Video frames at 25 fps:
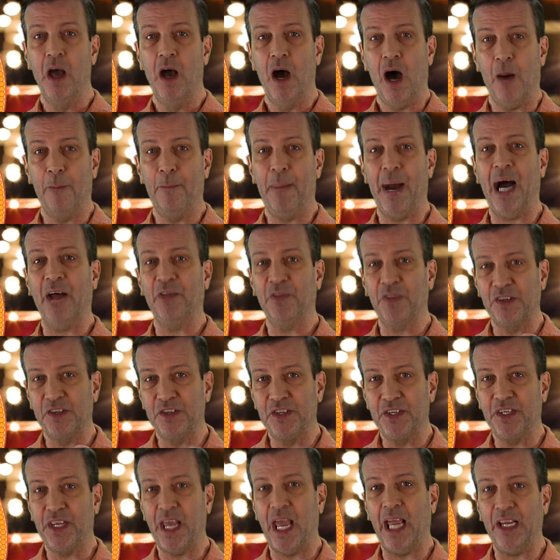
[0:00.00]
about the
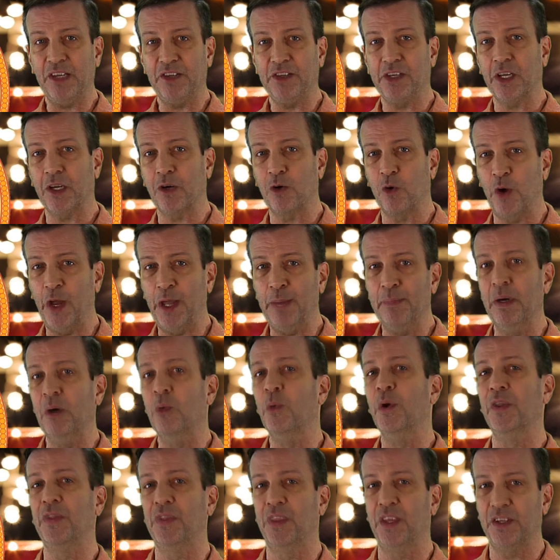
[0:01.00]
state's
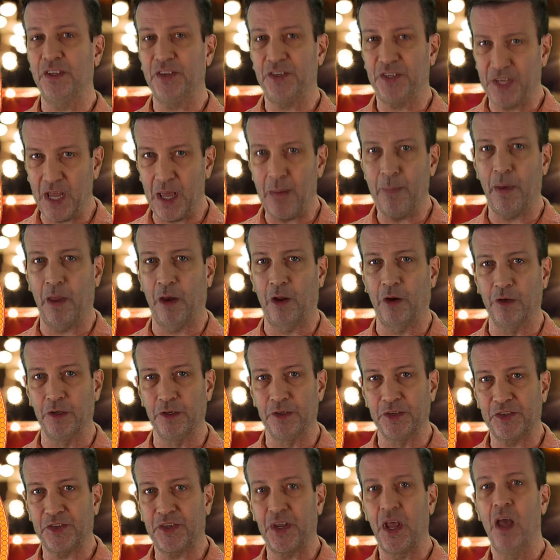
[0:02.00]
agreement with the
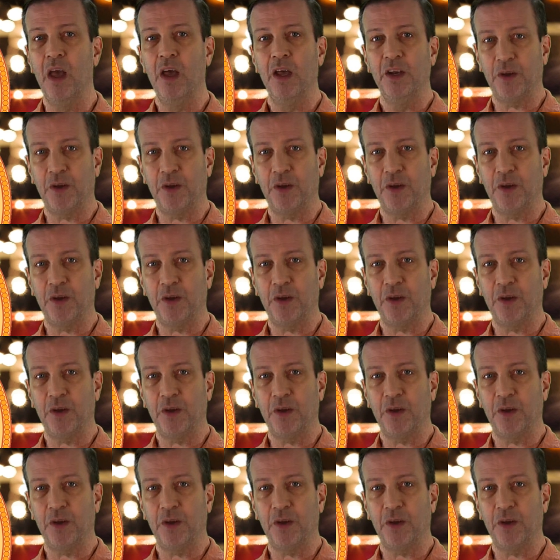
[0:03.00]
Seminoles